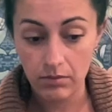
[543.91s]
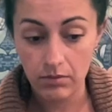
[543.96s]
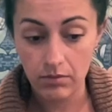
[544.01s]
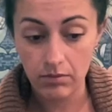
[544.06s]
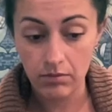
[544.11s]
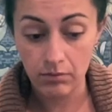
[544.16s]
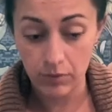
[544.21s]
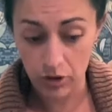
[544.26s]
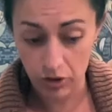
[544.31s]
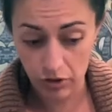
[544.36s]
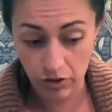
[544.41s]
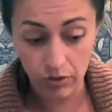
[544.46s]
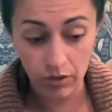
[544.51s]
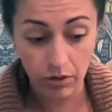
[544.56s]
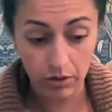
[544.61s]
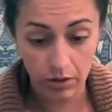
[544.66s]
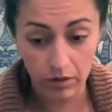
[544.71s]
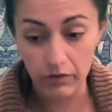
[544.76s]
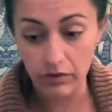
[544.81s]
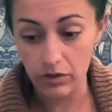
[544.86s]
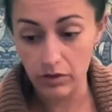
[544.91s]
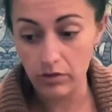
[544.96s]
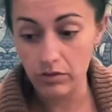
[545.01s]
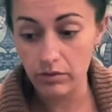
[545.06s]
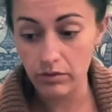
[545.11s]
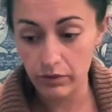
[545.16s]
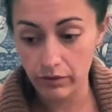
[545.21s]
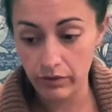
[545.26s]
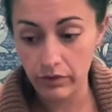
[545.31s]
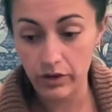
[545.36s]
mature of
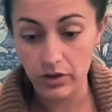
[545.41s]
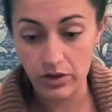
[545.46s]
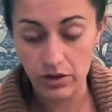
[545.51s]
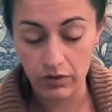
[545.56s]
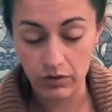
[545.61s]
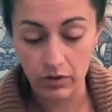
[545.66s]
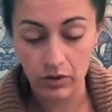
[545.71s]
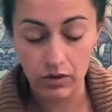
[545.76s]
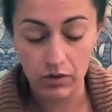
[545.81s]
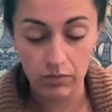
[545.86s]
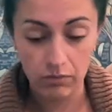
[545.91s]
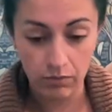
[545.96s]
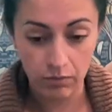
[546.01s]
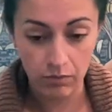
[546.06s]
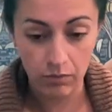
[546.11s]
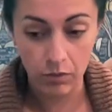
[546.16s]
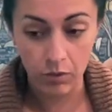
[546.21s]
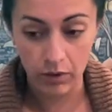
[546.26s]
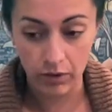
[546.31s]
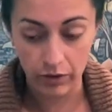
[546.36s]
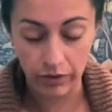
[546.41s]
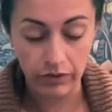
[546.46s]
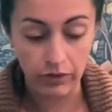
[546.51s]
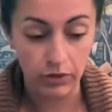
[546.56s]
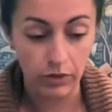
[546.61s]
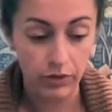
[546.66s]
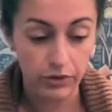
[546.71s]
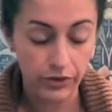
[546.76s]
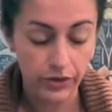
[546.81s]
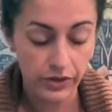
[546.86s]
you, first of all,
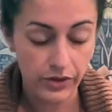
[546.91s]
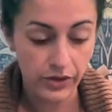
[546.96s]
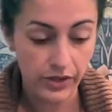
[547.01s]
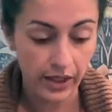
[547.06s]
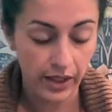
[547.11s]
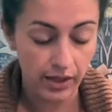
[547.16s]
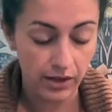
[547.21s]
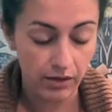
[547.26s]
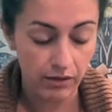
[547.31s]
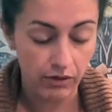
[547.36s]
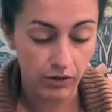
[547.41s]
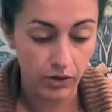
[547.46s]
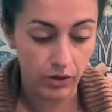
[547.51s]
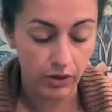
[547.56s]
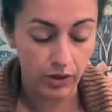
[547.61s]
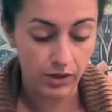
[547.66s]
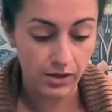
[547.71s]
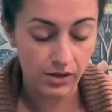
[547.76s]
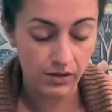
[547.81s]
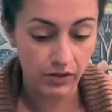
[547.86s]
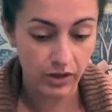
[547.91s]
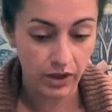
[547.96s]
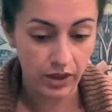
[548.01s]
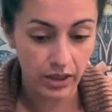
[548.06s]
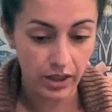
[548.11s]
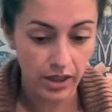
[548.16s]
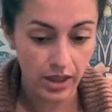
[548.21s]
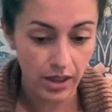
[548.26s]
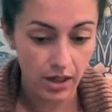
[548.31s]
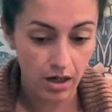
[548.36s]
wonderful. Second of all, it's
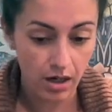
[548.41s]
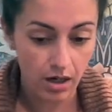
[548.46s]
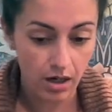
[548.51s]
very